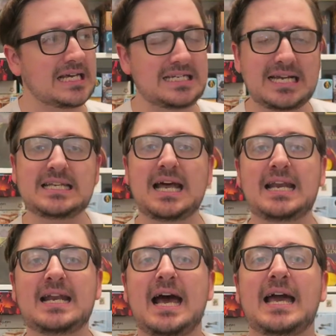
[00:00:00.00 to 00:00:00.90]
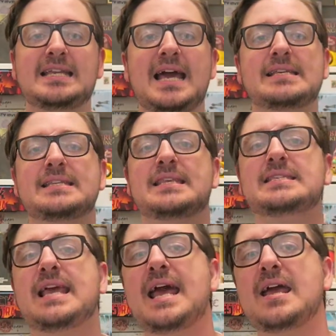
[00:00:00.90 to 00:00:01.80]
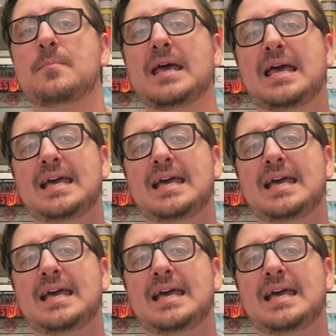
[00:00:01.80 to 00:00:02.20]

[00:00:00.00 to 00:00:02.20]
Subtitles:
10 to 99. Yes, this game